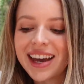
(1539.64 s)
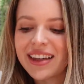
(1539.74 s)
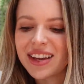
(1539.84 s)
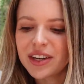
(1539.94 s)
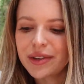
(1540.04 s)

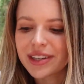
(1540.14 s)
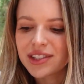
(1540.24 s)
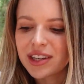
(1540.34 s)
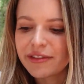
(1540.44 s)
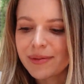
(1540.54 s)
I think New
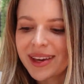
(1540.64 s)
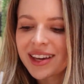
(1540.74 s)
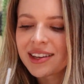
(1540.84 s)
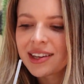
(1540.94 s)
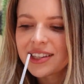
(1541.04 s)
York's good for
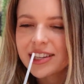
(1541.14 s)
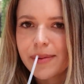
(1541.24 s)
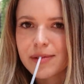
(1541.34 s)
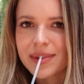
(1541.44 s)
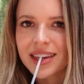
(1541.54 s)
me. It's
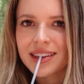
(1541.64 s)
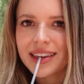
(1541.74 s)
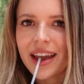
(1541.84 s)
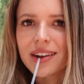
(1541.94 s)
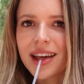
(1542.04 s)
helping me
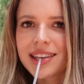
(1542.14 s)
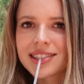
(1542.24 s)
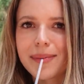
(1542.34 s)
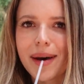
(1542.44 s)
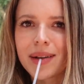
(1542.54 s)
care
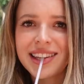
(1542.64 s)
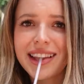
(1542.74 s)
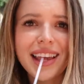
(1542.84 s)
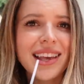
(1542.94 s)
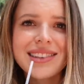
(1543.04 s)
less about
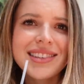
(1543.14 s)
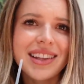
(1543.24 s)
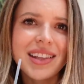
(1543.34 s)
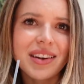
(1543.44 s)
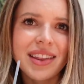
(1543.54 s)
silly,
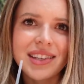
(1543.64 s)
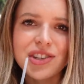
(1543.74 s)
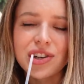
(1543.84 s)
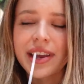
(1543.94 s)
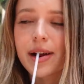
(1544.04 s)
silly little things
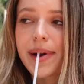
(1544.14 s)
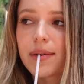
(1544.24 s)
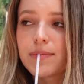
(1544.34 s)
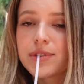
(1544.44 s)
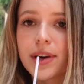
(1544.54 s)
I shouldn't care
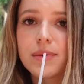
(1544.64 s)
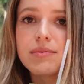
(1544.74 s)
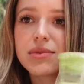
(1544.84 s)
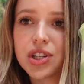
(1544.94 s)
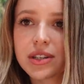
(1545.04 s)
about. So
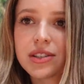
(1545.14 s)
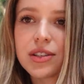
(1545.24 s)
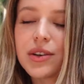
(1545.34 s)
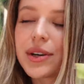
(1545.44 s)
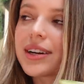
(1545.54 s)
cheers
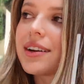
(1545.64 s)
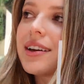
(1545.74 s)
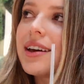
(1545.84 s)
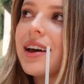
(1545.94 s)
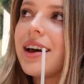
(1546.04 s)
to New York,
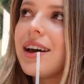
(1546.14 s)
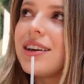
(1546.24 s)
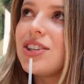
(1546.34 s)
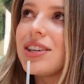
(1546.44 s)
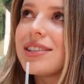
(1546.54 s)

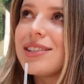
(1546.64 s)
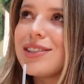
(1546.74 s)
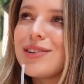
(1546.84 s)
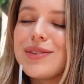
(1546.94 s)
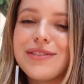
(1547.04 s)
uh, cheers
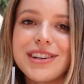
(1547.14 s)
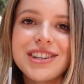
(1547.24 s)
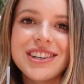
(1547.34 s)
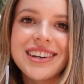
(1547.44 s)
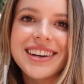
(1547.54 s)
to
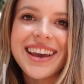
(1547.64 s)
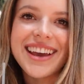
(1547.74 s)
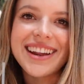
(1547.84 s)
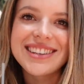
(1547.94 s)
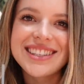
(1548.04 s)
adventure,
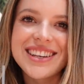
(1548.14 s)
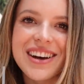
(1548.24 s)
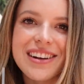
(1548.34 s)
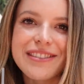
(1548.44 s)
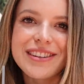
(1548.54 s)
and I'll see
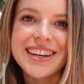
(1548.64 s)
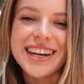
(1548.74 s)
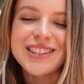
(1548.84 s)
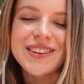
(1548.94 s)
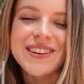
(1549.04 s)
y'all the
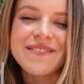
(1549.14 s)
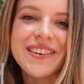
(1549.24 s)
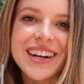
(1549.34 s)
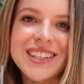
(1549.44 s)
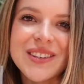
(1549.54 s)
next one
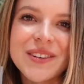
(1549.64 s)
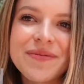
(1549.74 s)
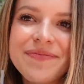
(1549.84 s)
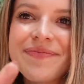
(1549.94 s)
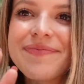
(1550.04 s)
very soon.
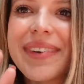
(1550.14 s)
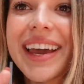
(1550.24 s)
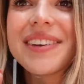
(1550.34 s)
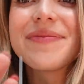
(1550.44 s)
Bye.